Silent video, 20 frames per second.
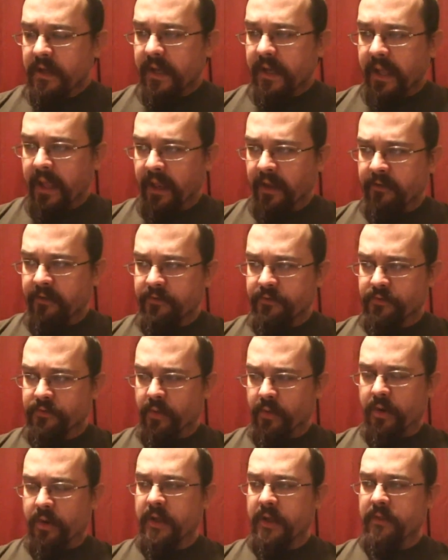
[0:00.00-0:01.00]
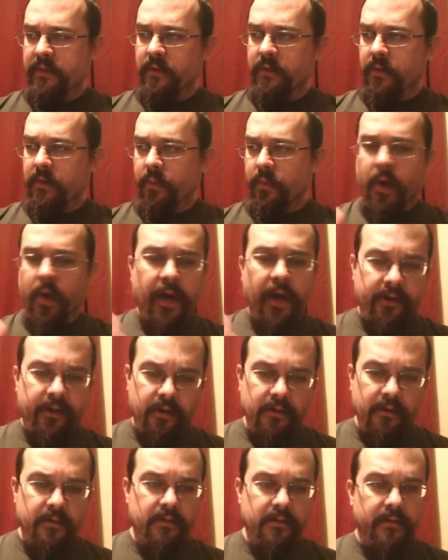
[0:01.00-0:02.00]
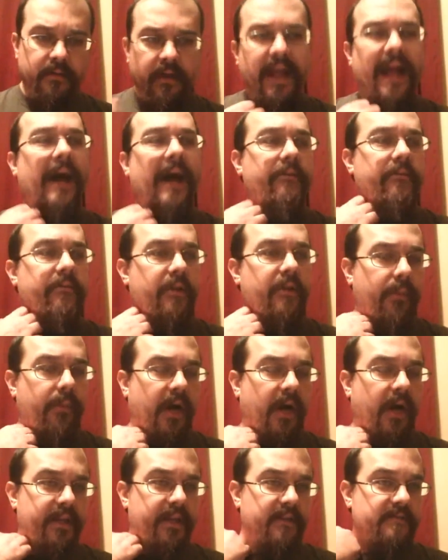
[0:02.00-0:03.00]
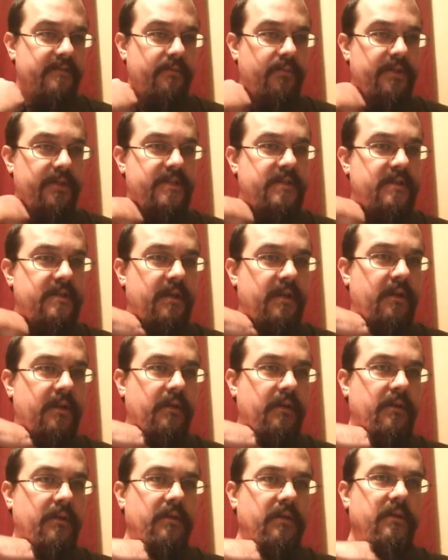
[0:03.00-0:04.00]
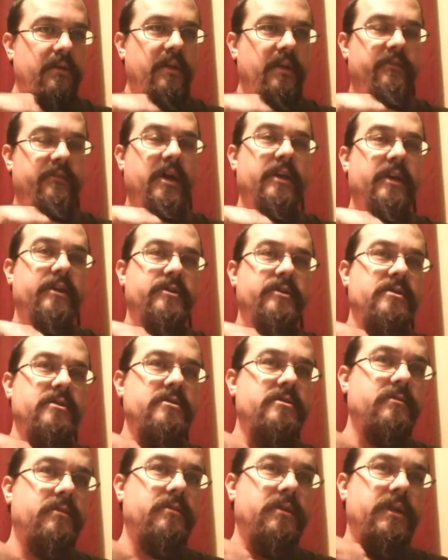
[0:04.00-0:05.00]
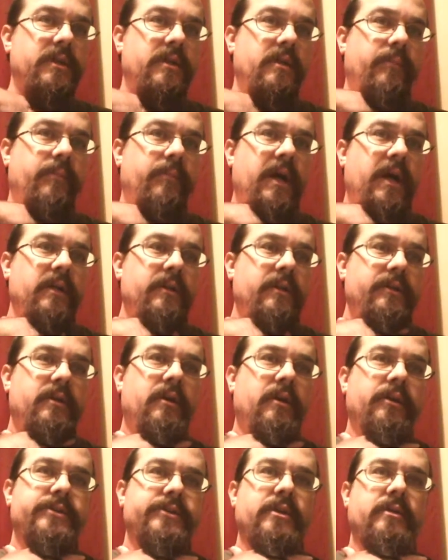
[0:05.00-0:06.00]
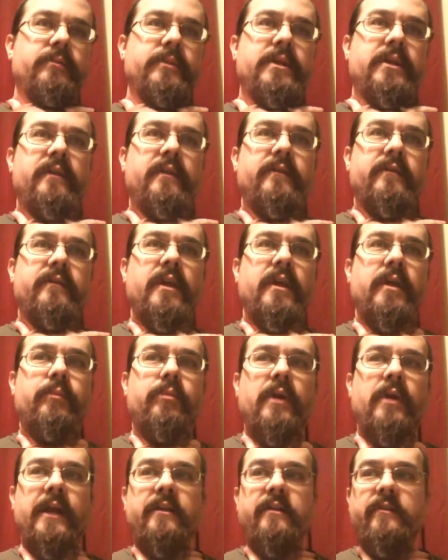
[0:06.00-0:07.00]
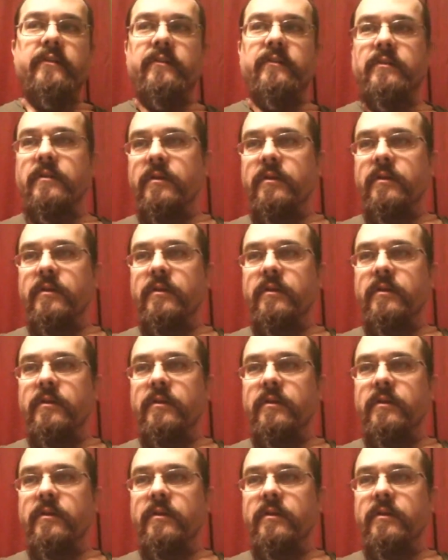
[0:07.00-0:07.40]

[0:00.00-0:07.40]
and drawing the water out of their bodies, which is not unusual in the Backland culture because they practice